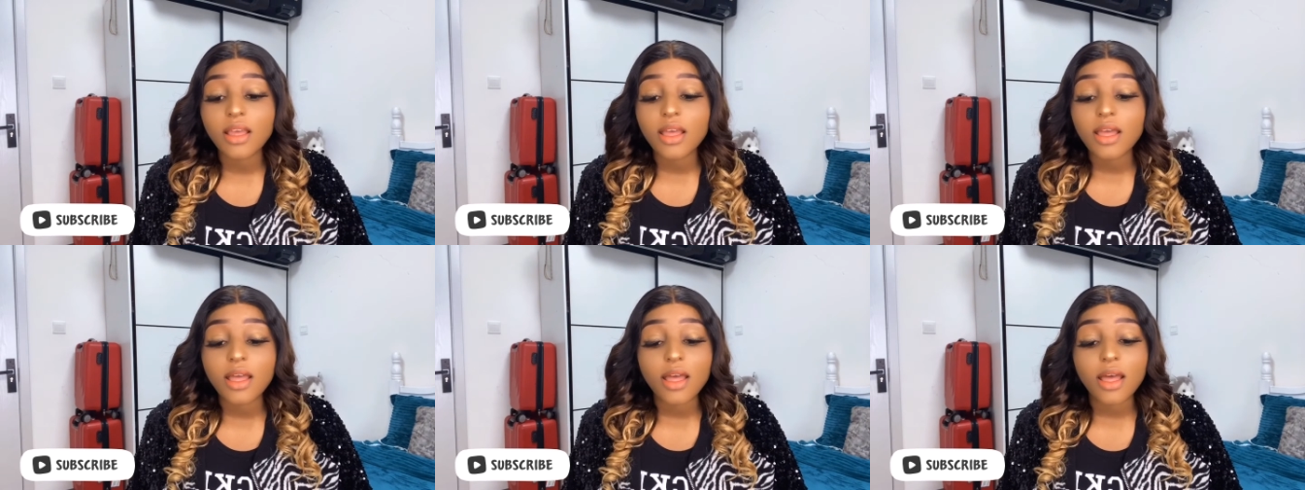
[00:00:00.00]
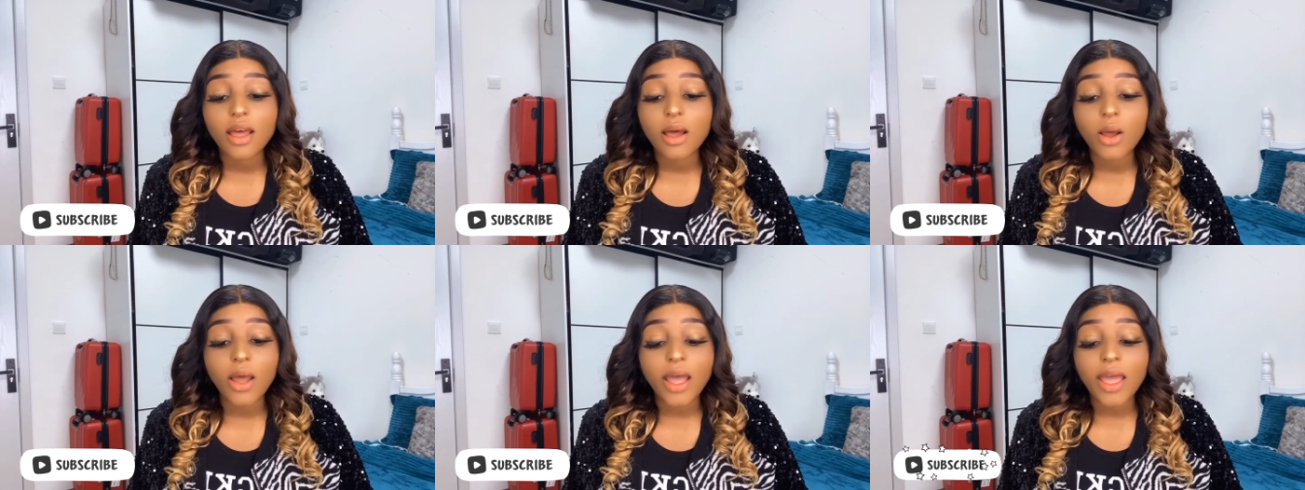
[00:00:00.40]

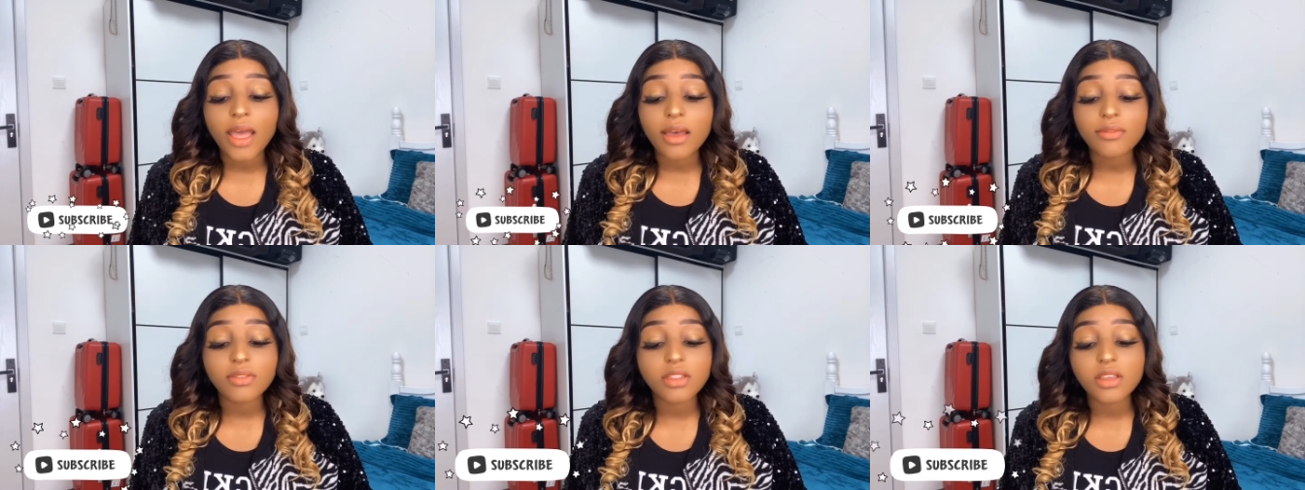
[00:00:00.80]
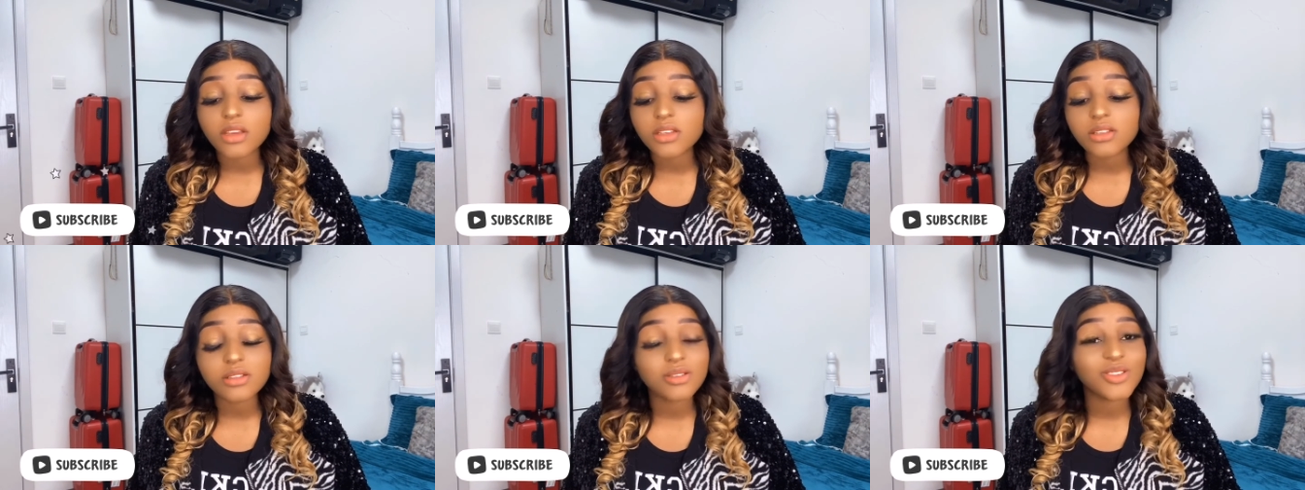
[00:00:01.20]
uh, i have this
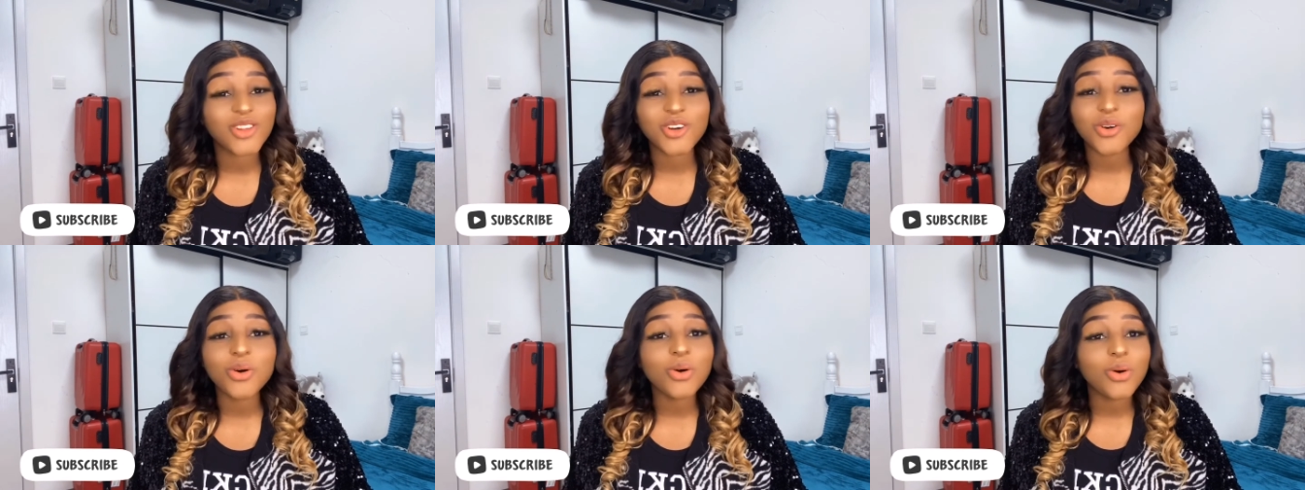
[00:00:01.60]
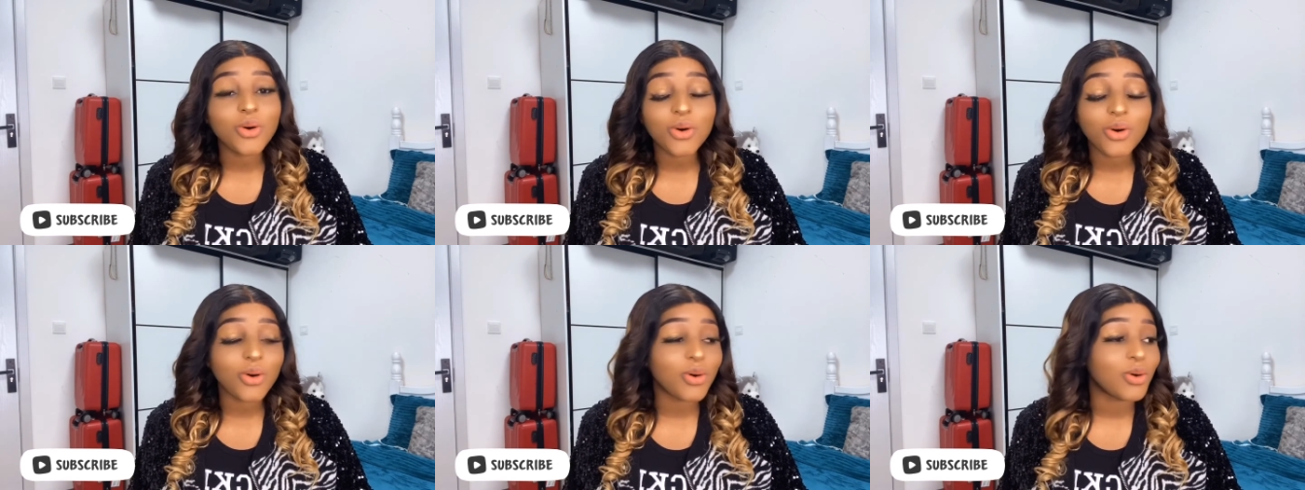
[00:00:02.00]

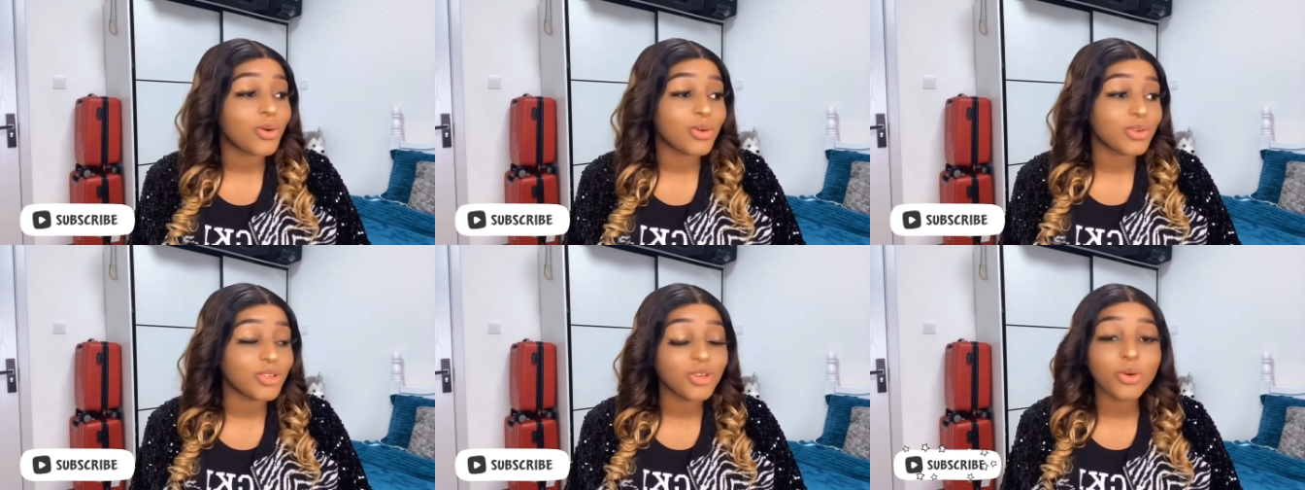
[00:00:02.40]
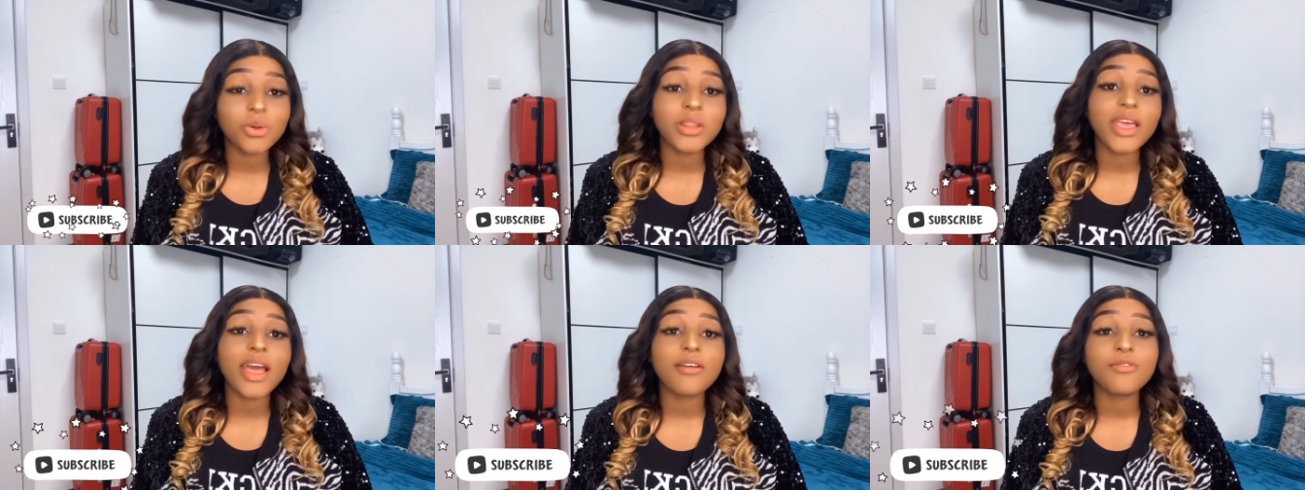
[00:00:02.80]
no you only
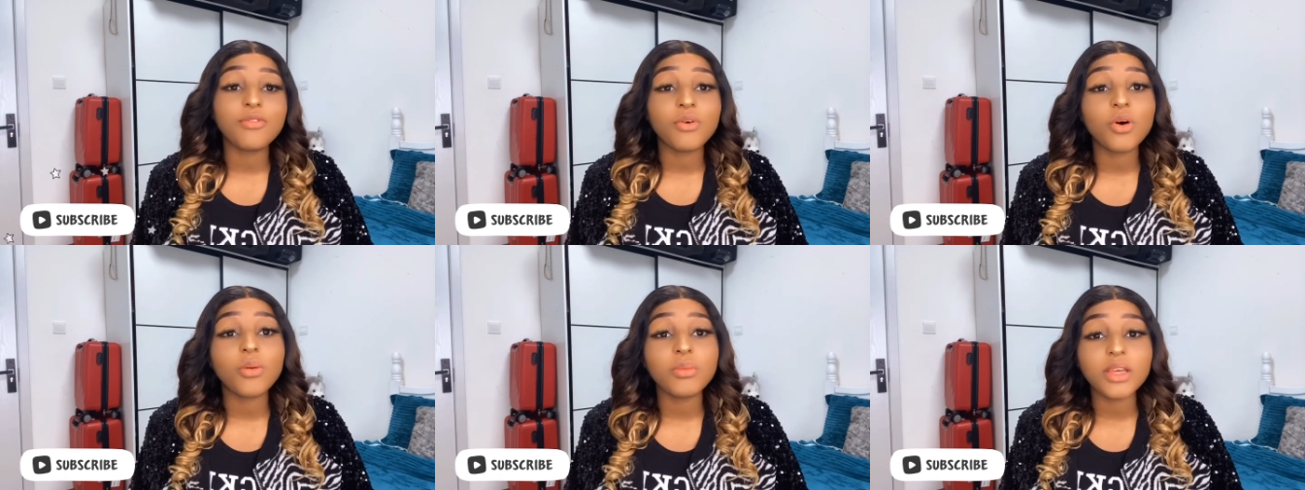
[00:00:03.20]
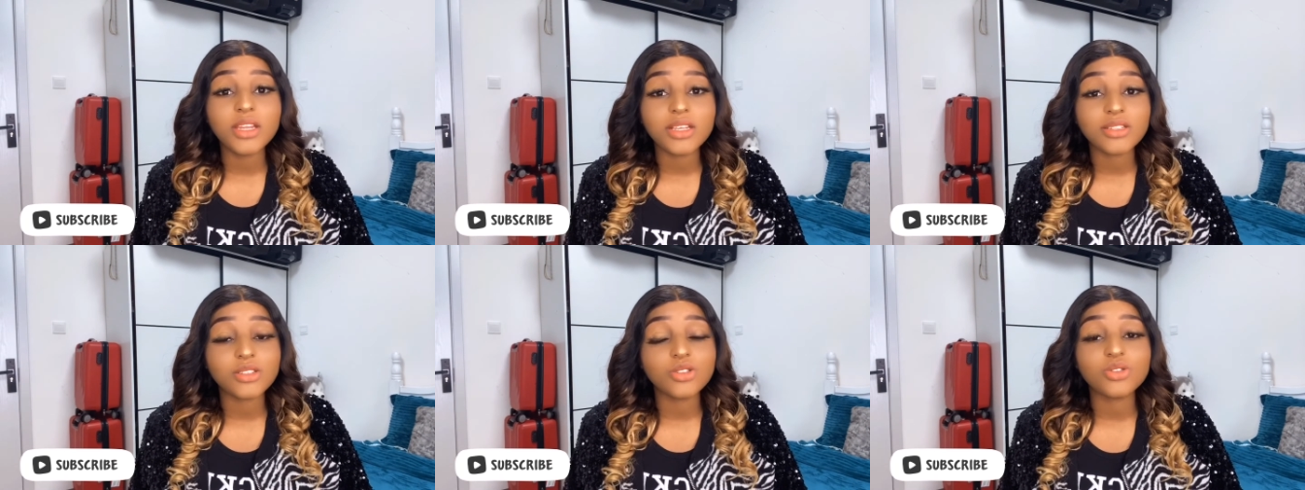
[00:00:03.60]
have four
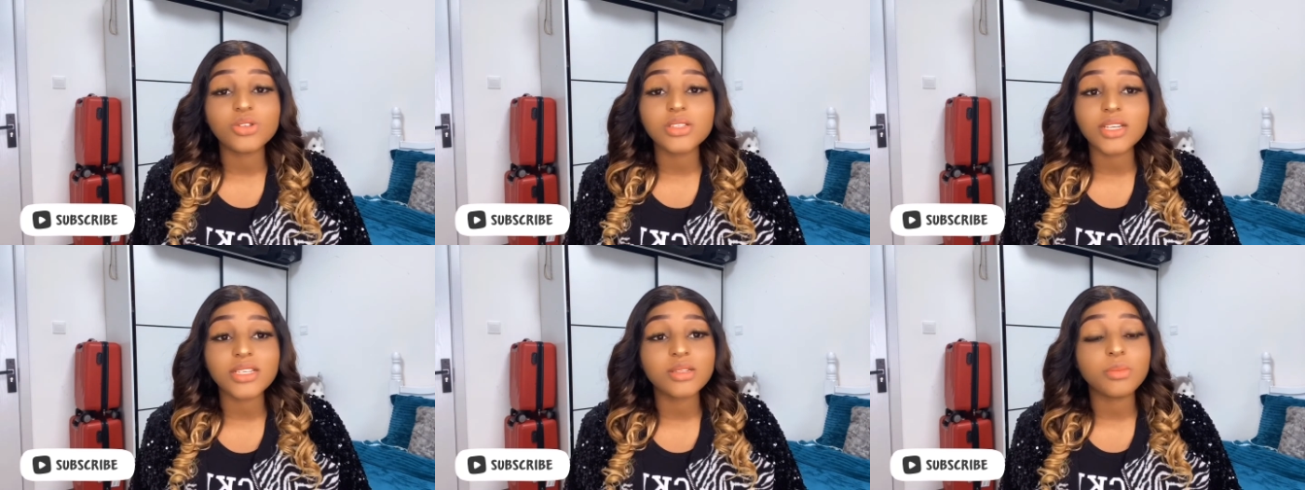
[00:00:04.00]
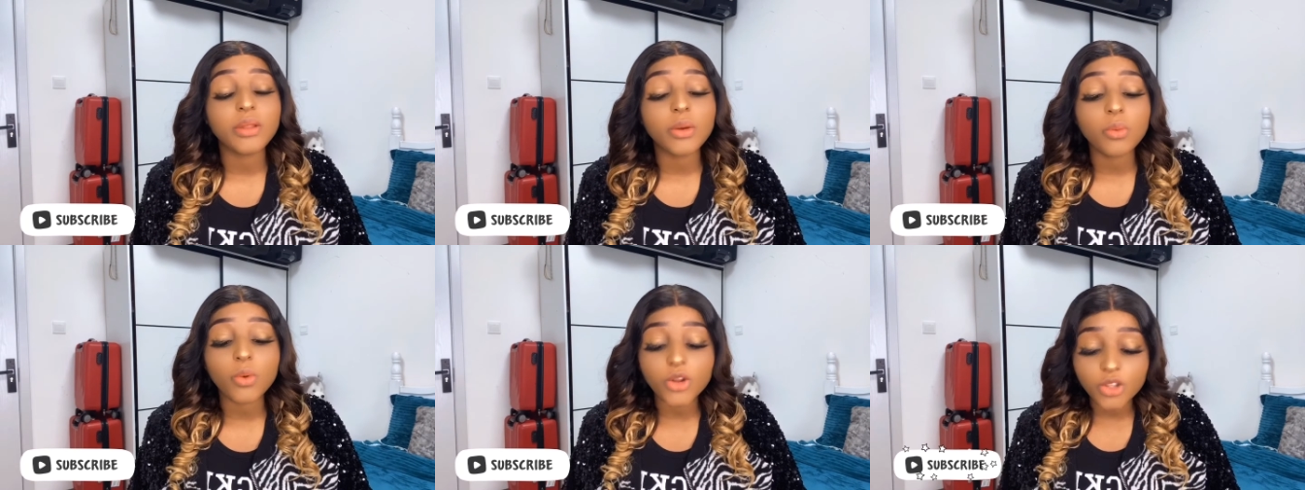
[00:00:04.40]
minutes just
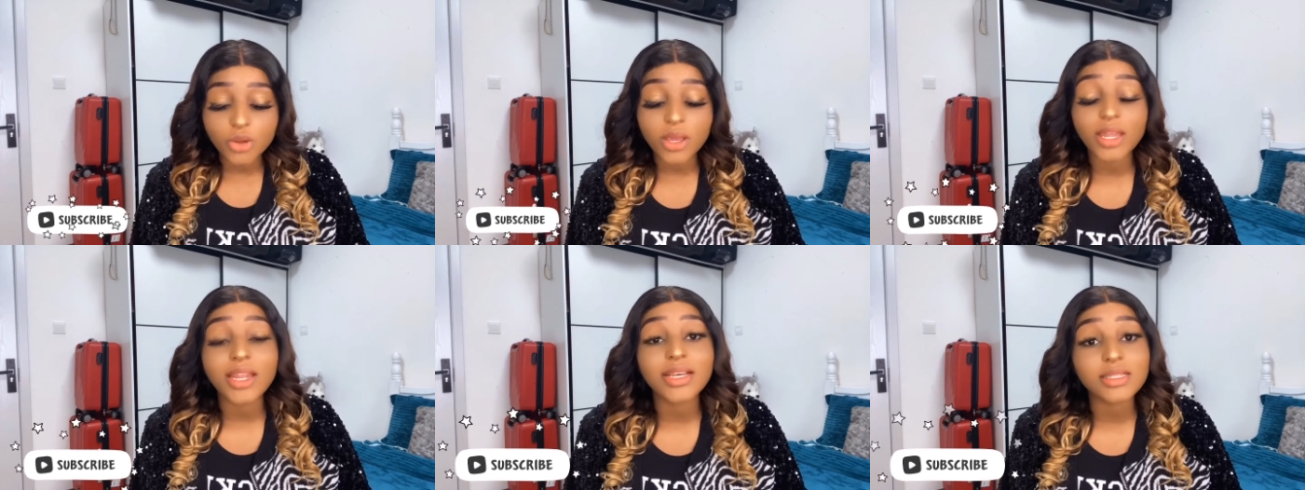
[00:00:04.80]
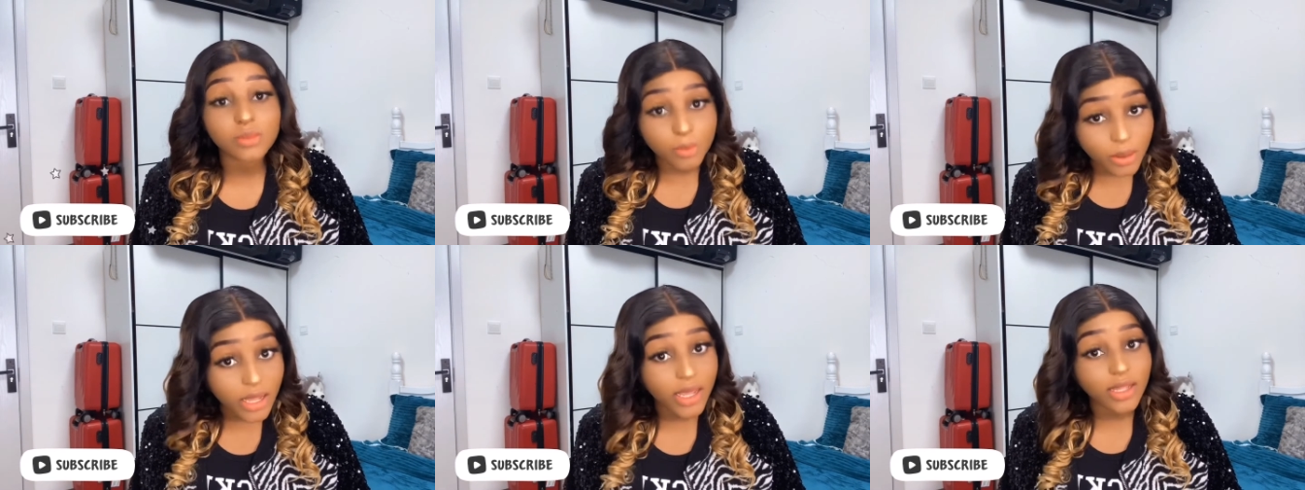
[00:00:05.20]
explain what you can
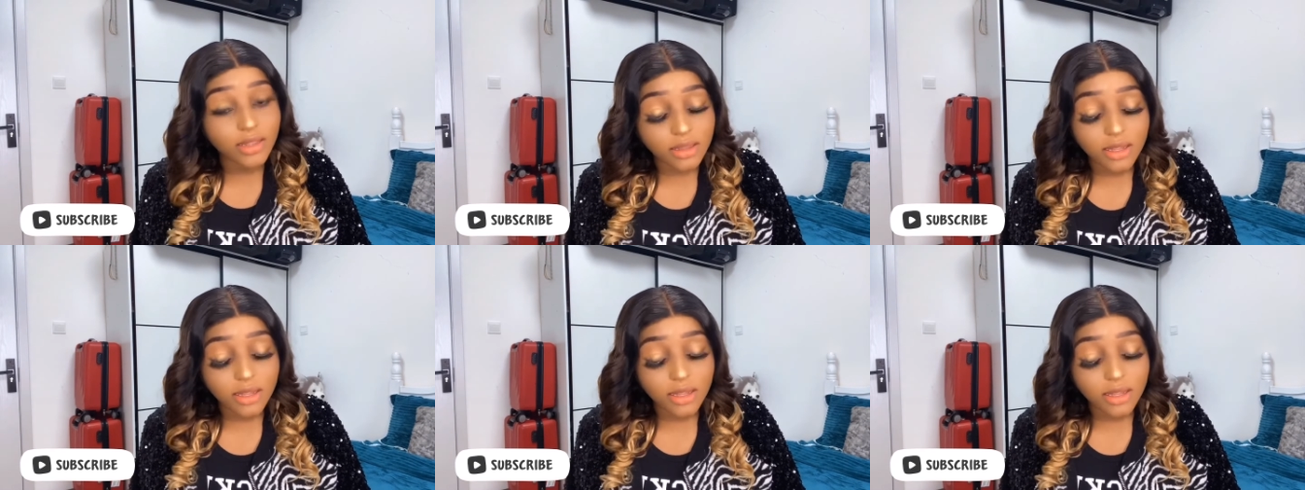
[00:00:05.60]
explain